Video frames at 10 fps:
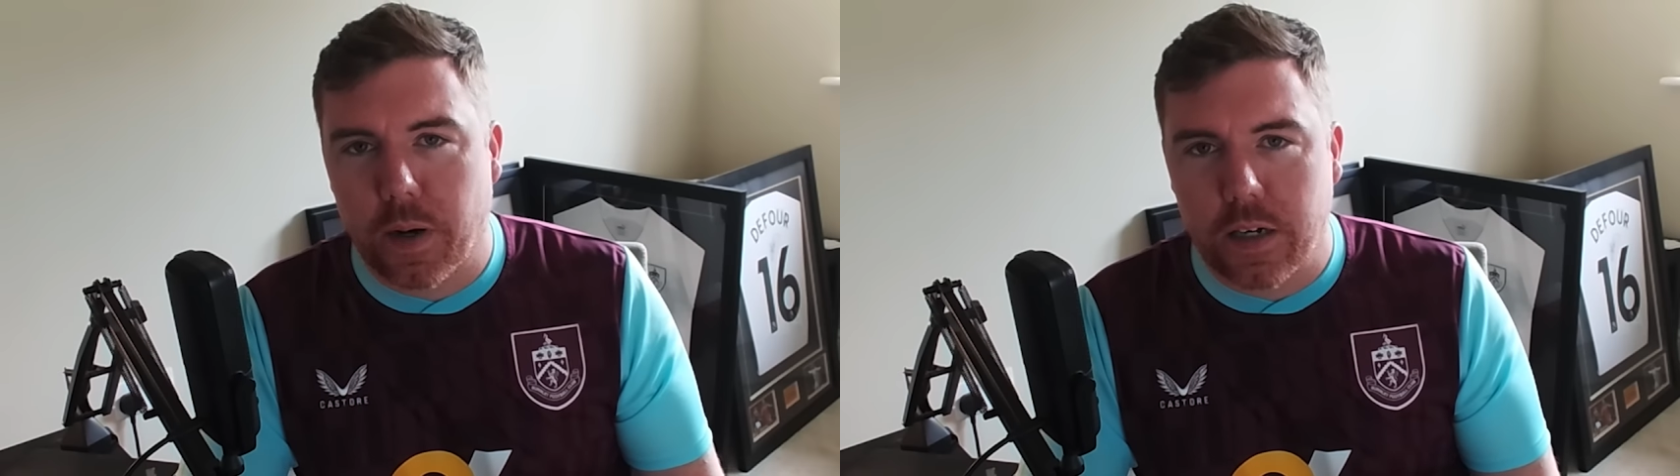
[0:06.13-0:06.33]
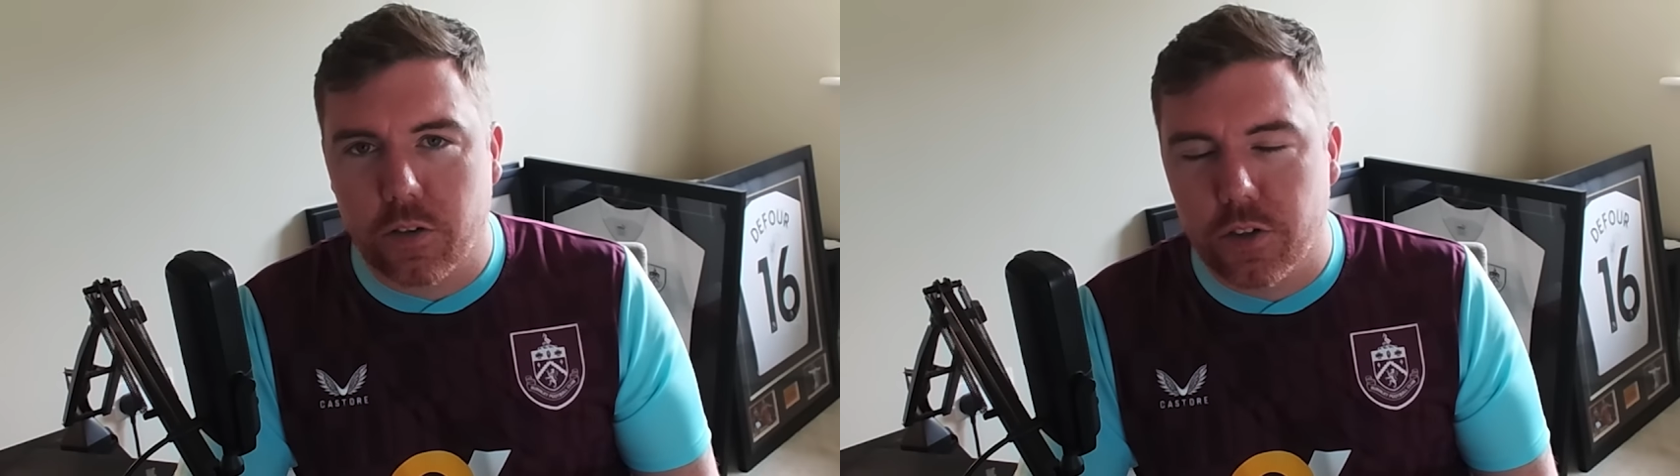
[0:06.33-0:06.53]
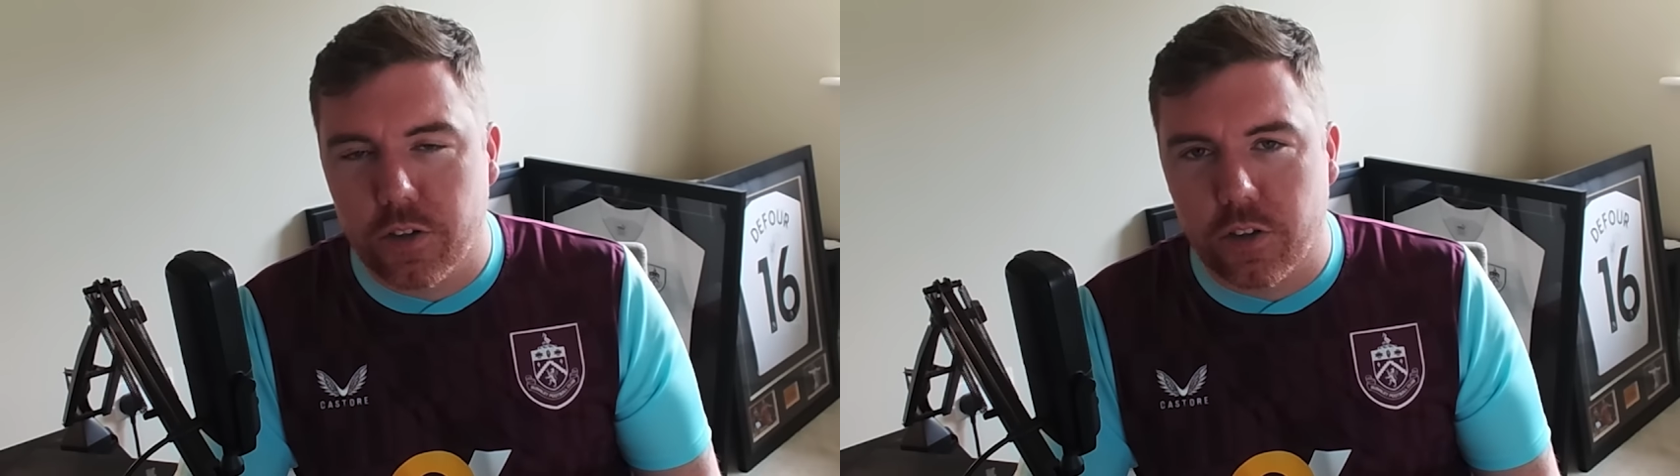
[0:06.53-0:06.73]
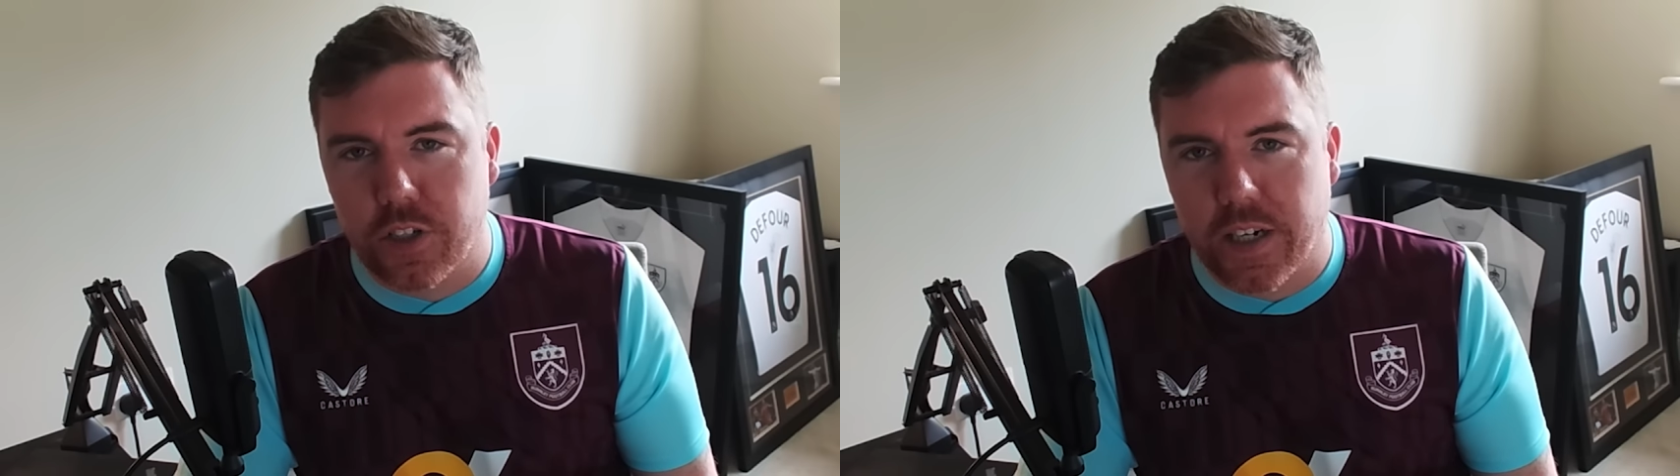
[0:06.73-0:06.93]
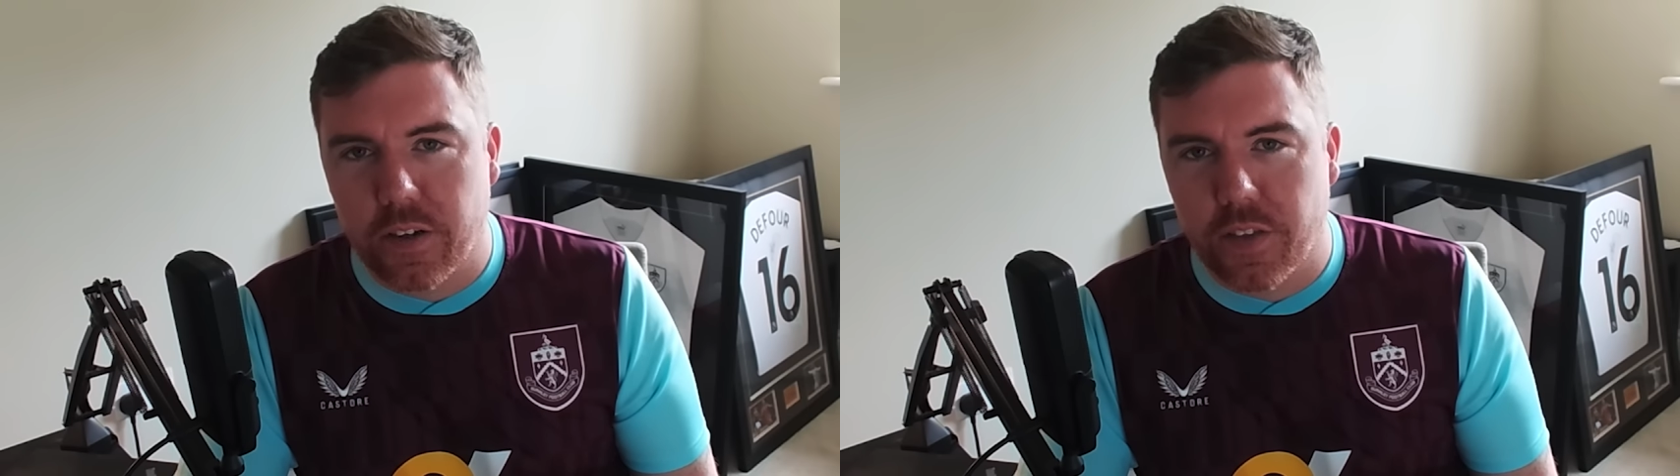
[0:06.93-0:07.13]
back to the
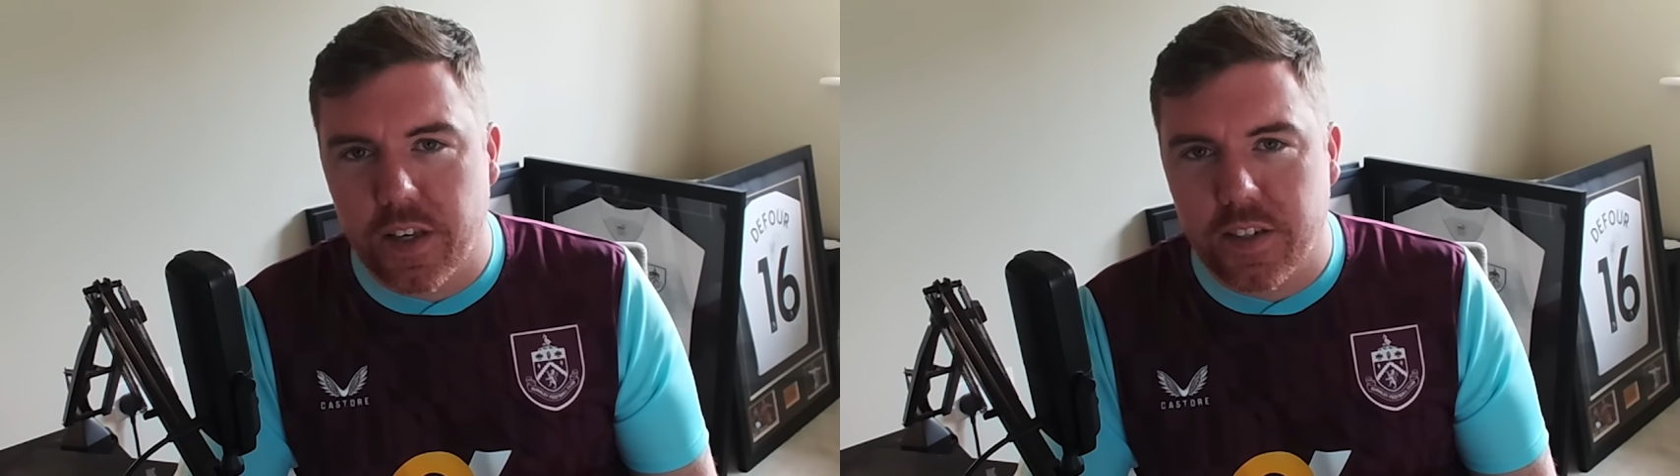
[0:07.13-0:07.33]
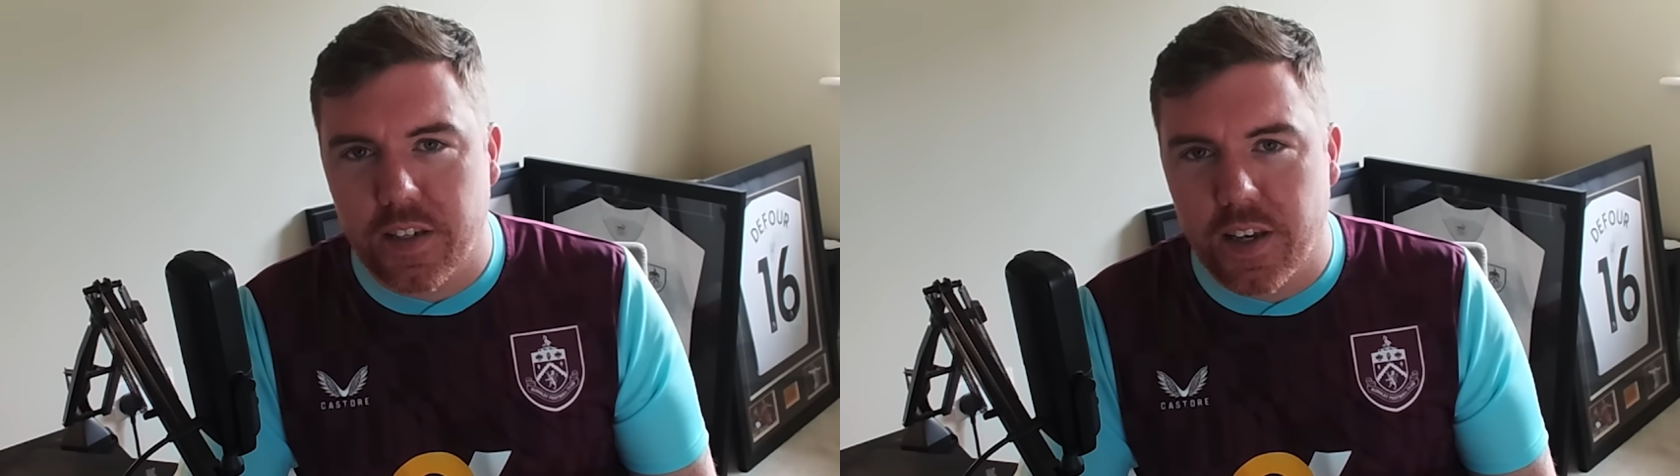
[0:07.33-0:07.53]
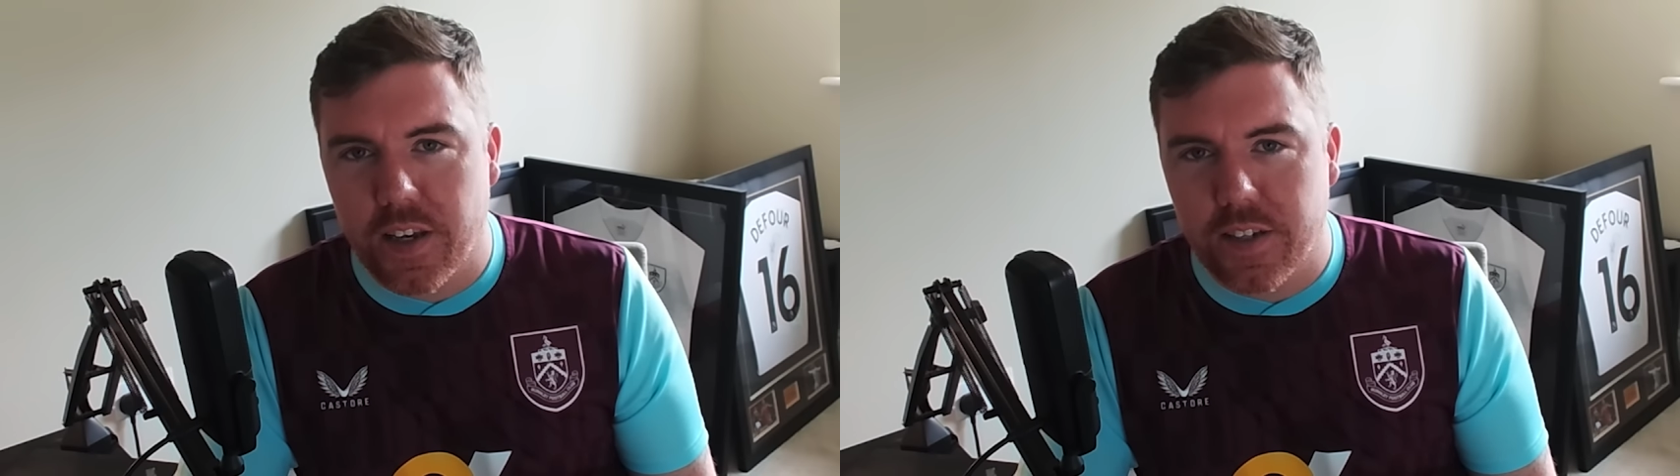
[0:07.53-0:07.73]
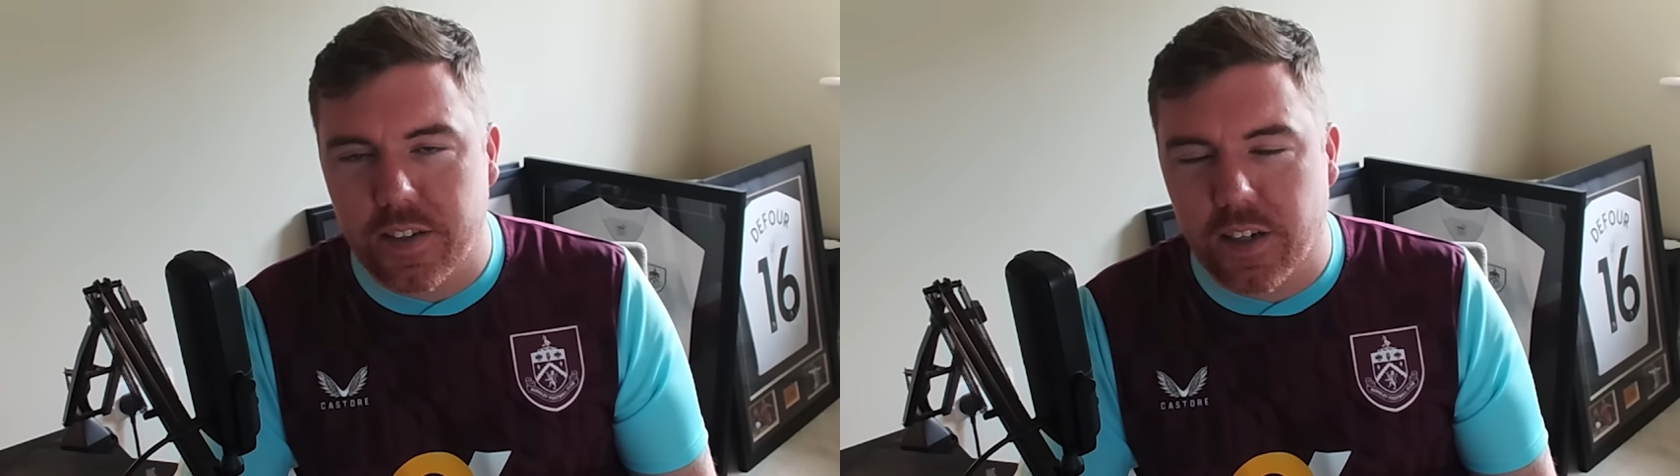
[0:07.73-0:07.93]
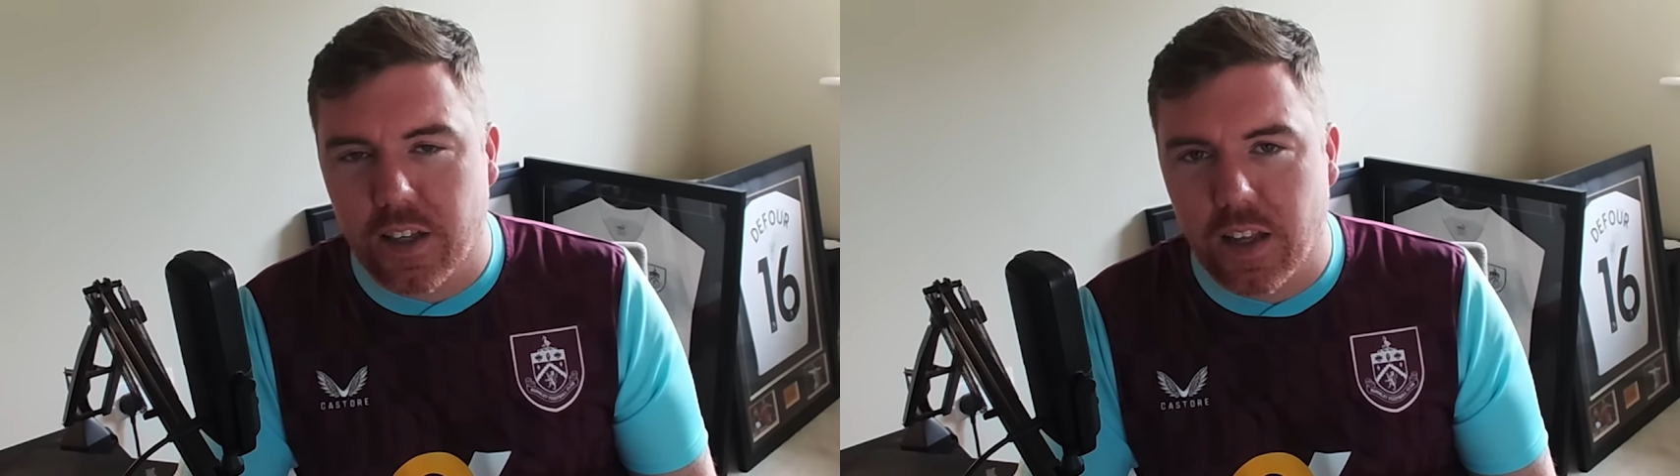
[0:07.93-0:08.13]
channel. This
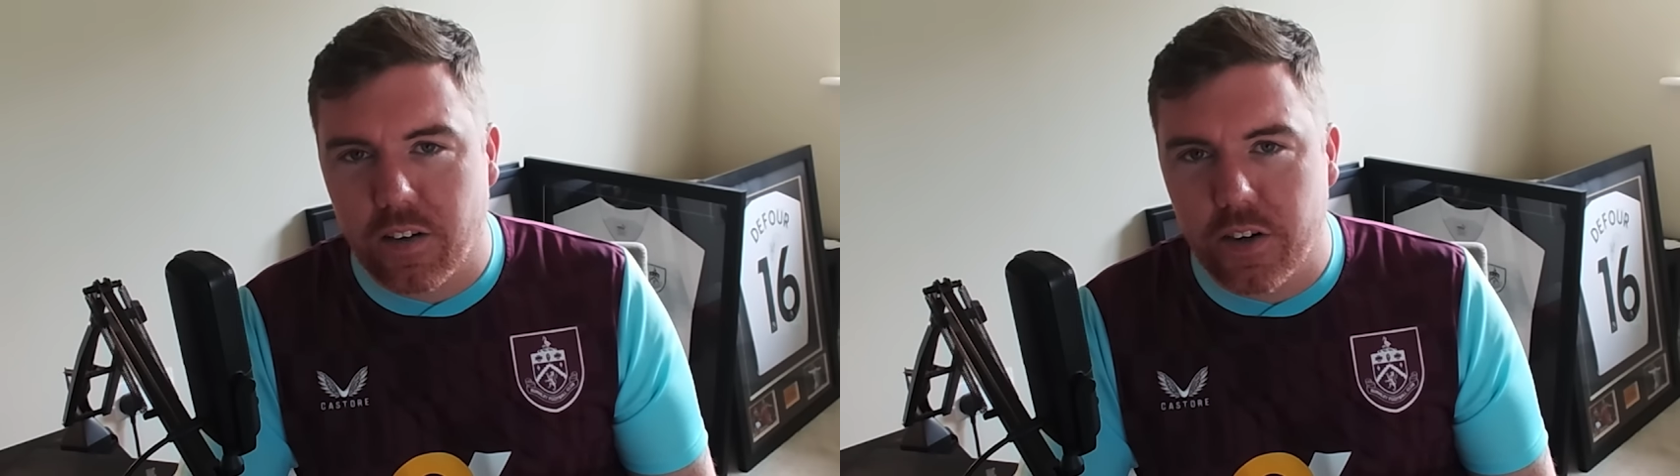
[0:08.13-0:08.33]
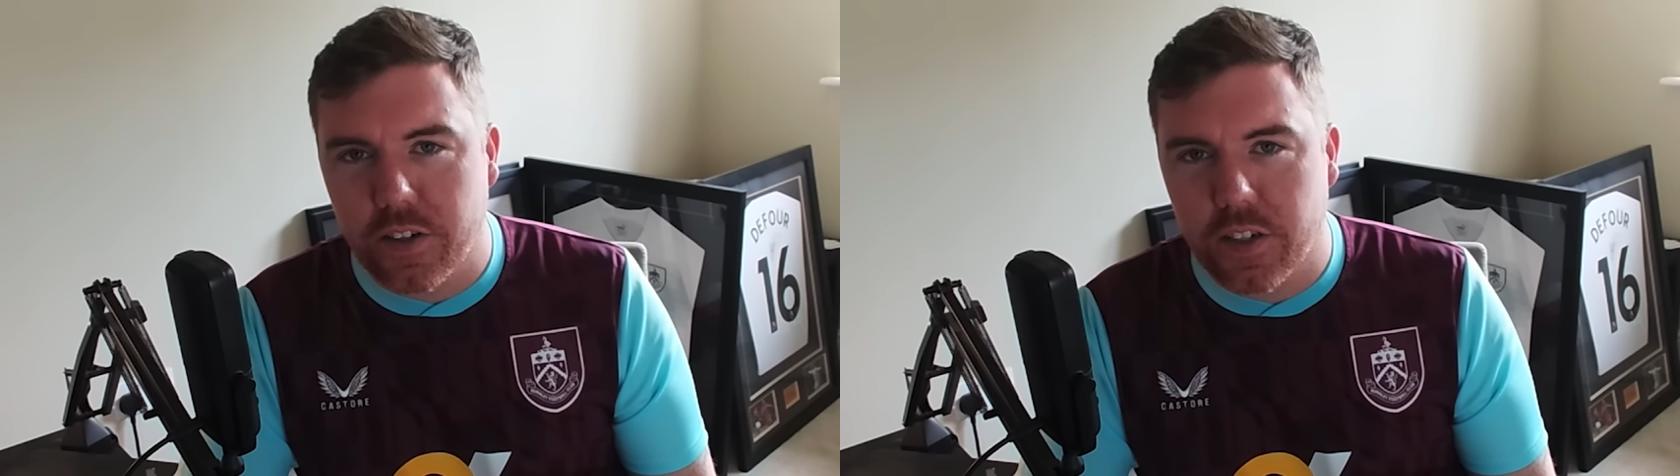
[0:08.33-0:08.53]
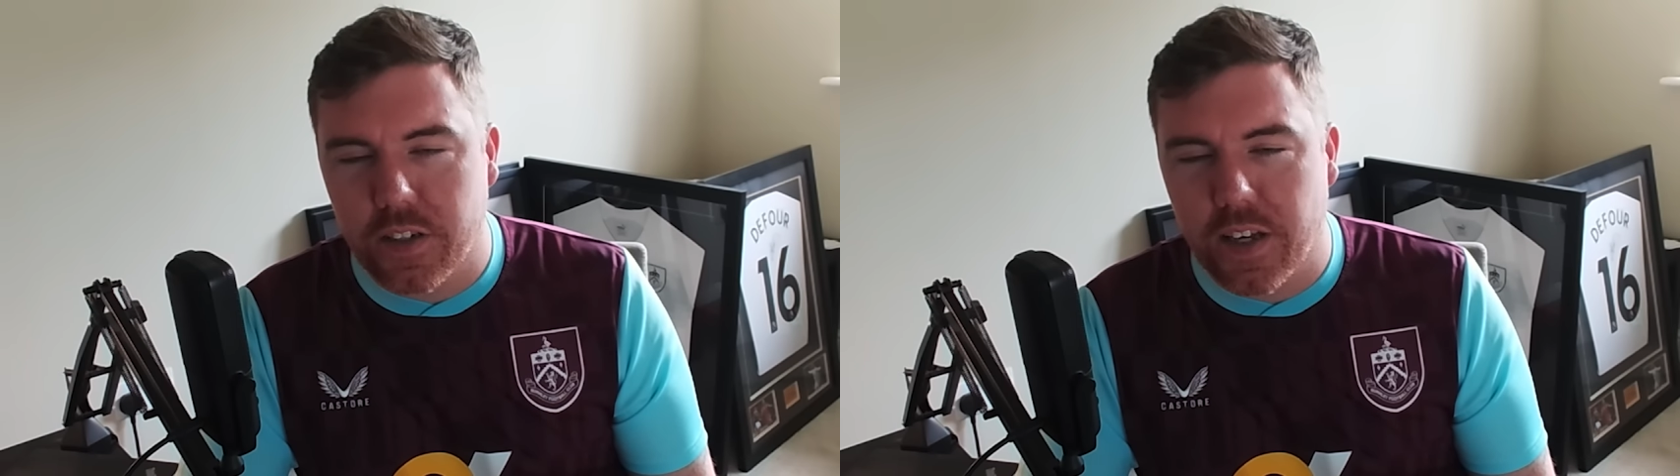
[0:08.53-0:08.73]
is the Clarets